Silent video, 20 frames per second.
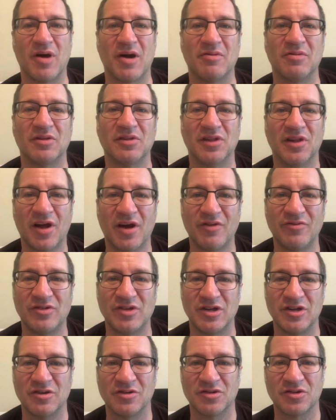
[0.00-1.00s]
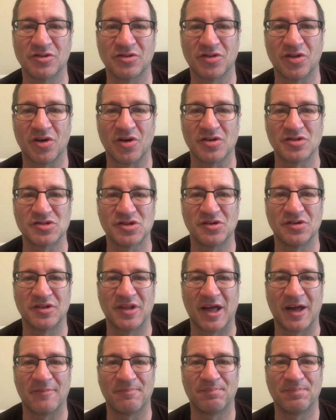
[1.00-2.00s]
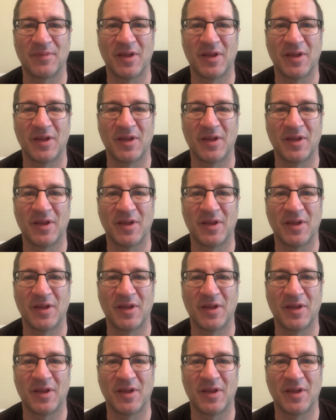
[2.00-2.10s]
I would love to hear your thoughts on that.